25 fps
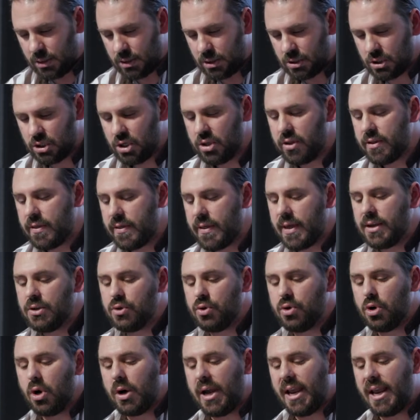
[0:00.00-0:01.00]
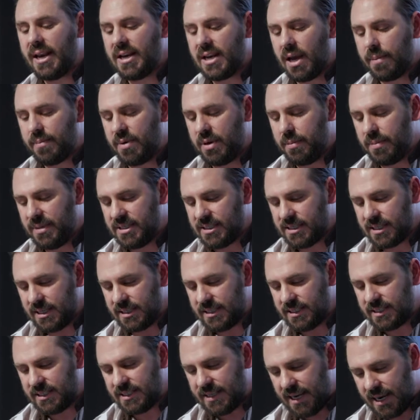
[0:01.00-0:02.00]
so that they do not end up in
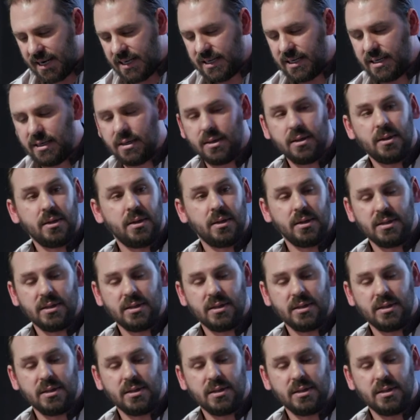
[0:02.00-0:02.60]
misunderstanding,